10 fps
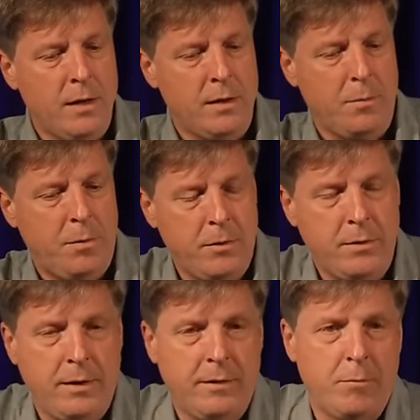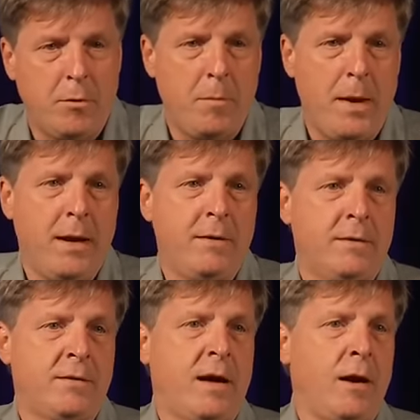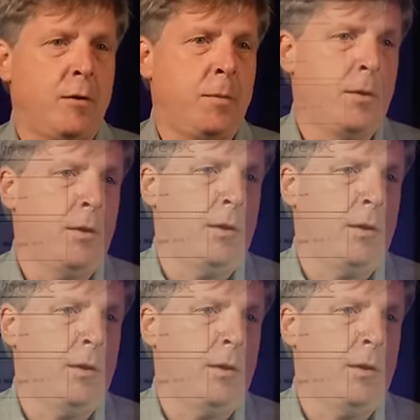the protein remains soluble